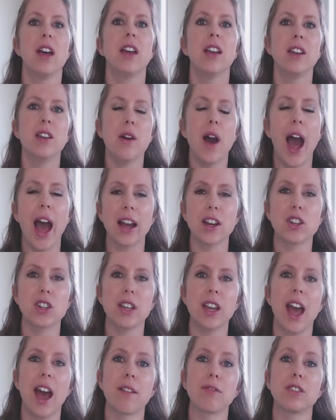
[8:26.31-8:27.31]
You actually
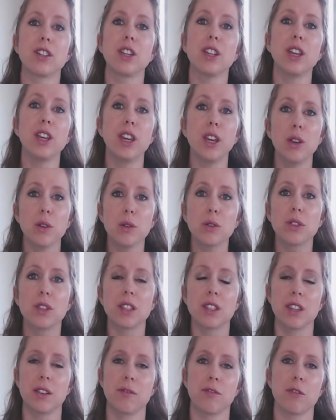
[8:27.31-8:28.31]
have to use
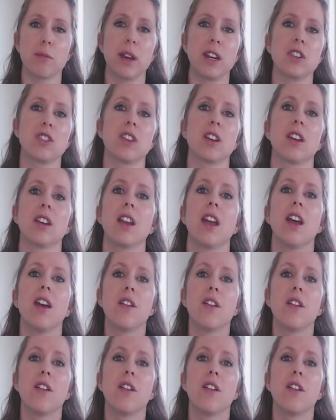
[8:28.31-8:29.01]
this information